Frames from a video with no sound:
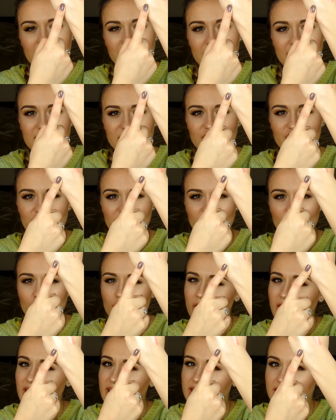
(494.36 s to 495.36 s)
is a
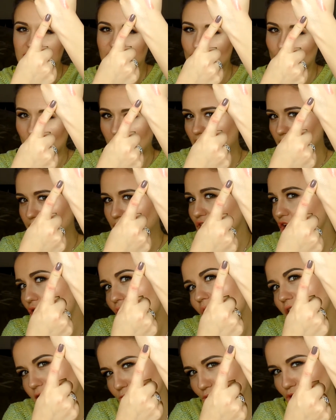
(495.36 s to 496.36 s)
crazy swipe. No
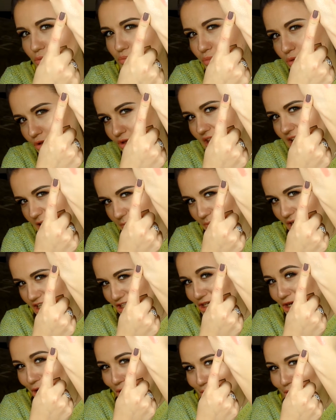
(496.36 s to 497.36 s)
one would put that
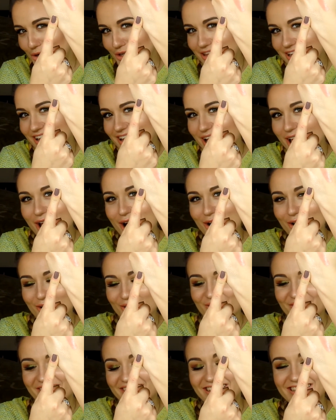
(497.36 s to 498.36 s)
much on
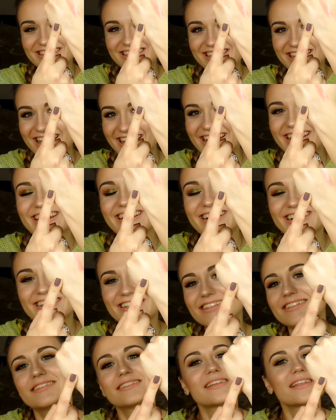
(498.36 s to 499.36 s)
their skin
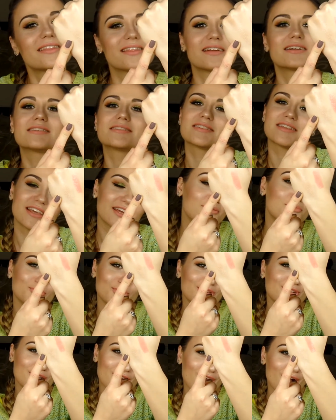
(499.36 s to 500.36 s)
because their skin
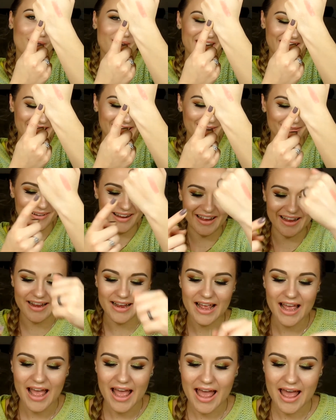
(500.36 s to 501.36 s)
would glow
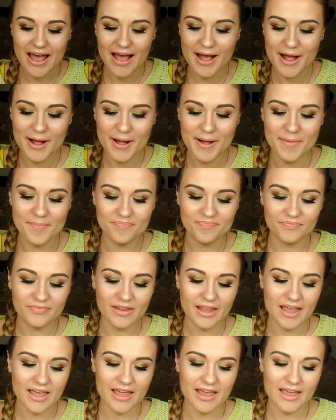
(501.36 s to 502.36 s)
anyway. And
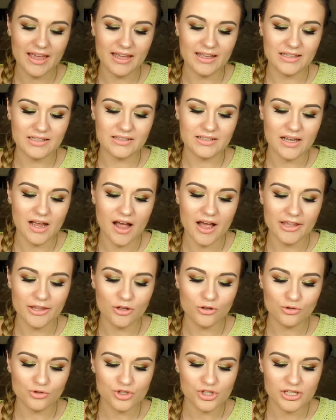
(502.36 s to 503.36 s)
I
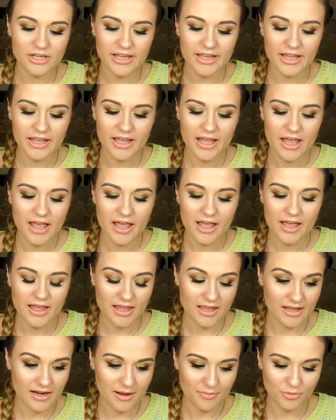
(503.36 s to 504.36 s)
usually,
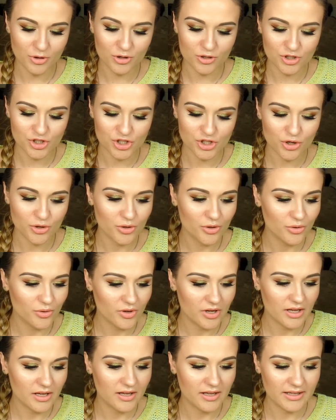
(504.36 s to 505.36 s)
and I'm gonna show
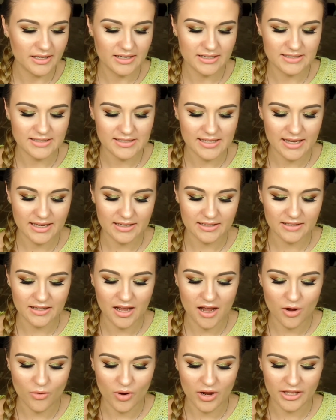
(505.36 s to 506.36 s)
you in a second
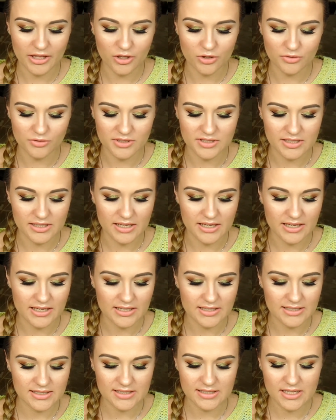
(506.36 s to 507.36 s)
how I use
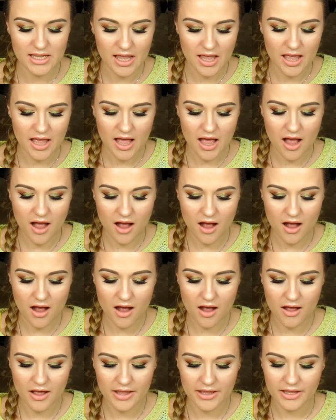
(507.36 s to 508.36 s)
this.
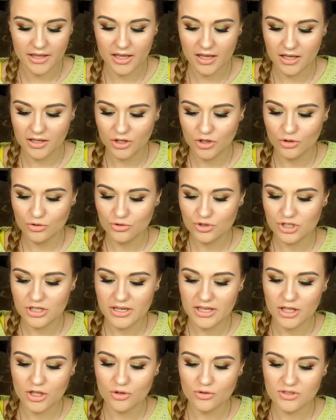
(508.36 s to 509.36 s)
I
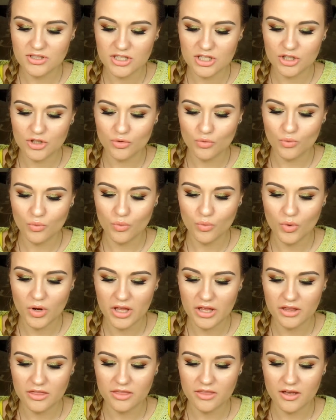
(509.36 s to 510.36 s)
usually use it
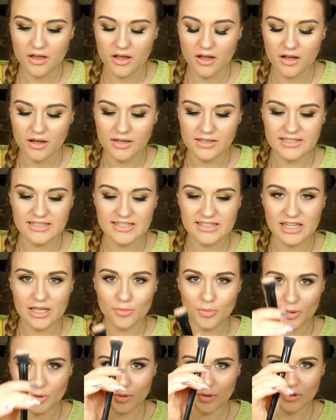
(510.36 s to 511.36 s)
with a
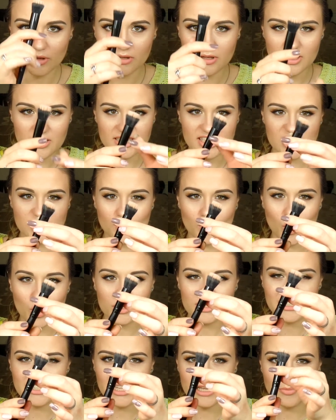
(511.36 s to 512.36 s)

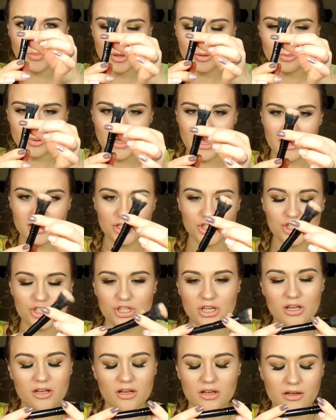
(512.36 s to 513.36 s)
small stipple
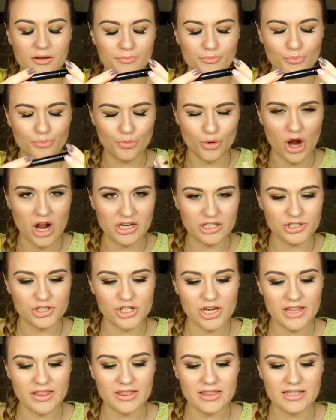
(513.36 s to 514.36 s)
brush,
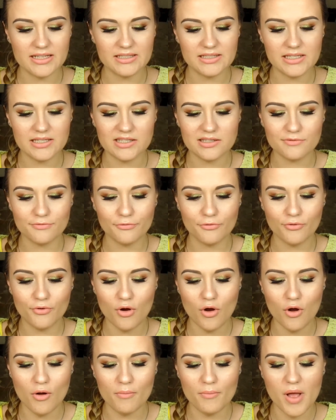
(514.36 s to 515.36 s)
and this is
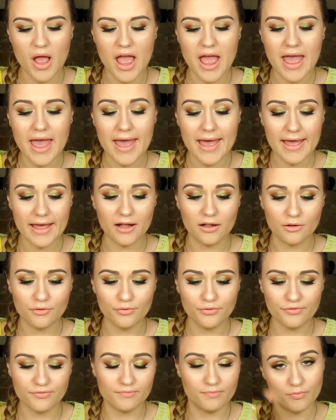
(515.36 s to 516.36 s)
from
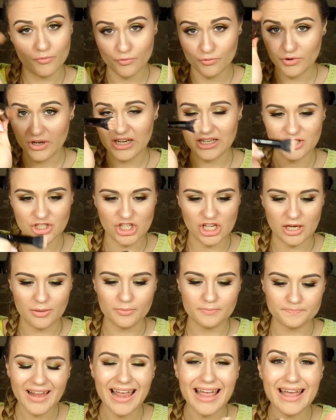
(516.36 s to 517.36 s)
e.l.f., really
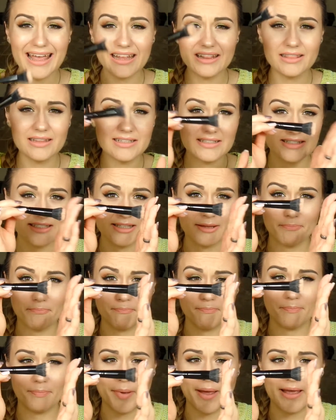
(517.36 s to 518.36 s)
cheap. And this is the
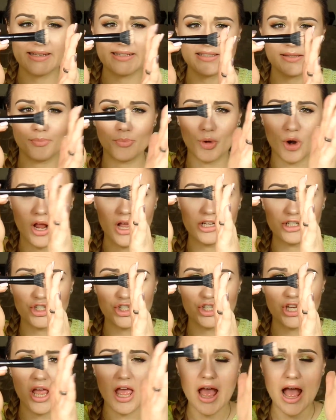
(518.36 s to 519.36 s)
best
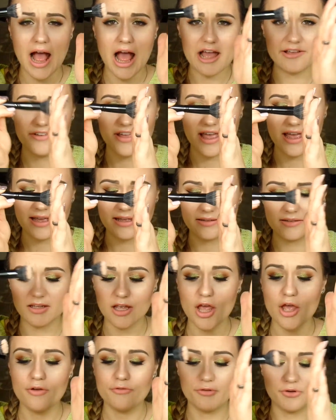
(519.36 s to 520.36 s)
brush I've had
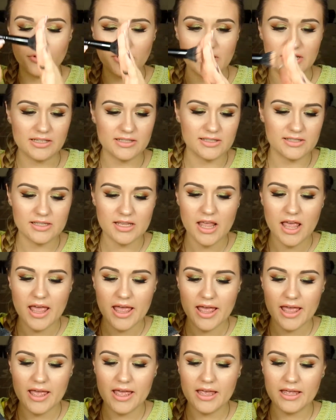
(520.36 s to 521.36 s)
for this.
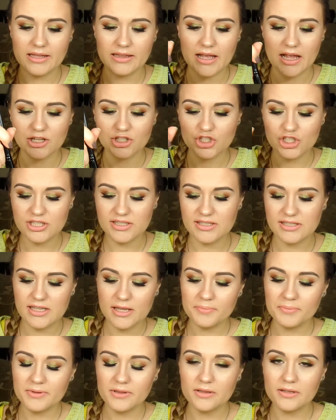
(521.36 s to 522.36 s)
And I just
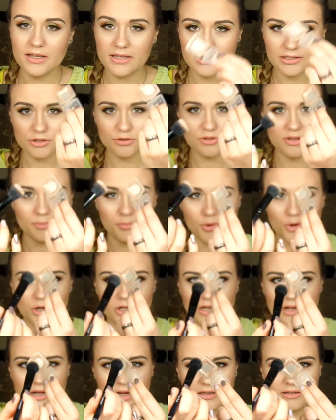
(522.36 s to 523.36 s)
stipple into the
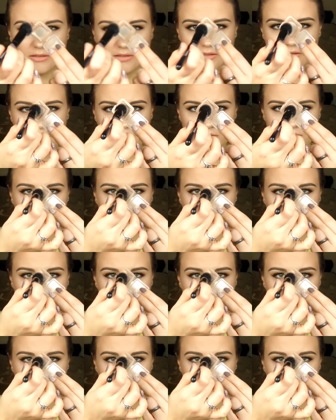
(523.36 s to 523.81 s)
product,